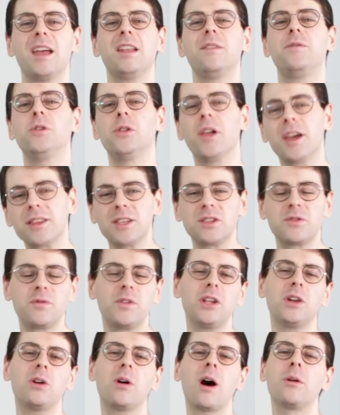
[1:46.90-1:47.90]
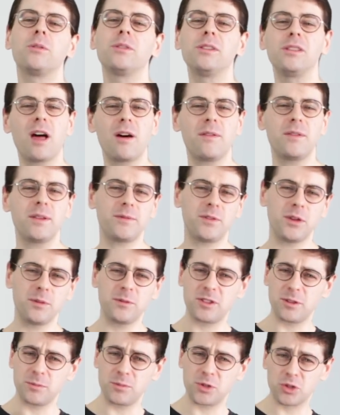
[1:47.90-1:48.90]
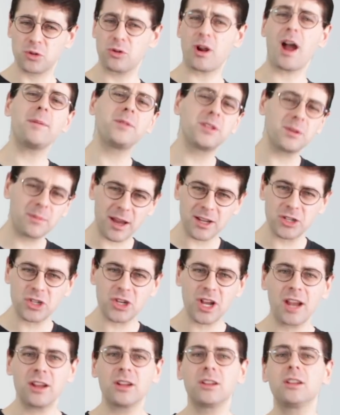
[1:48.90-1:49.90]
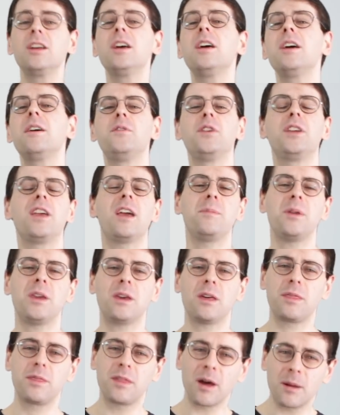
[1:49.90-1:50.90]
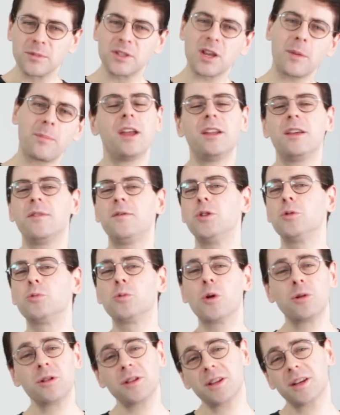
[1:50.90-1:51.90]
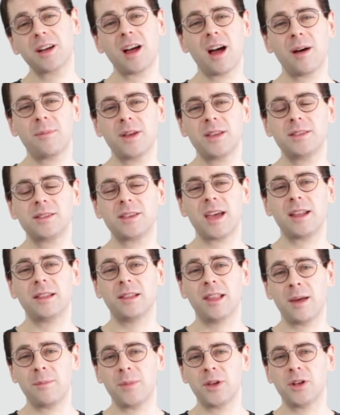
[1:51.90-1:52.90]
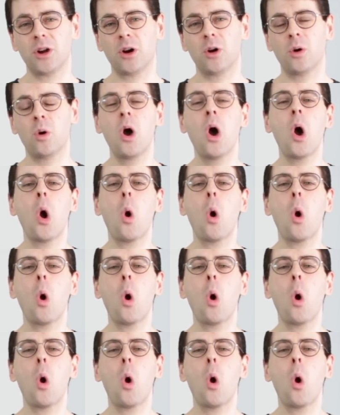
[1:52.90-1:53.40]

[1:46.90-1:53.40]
And if you like this video, I would love it if you subscribed to my channel, if you gave me a thumbs up, and if you wrote in the comments and let me know,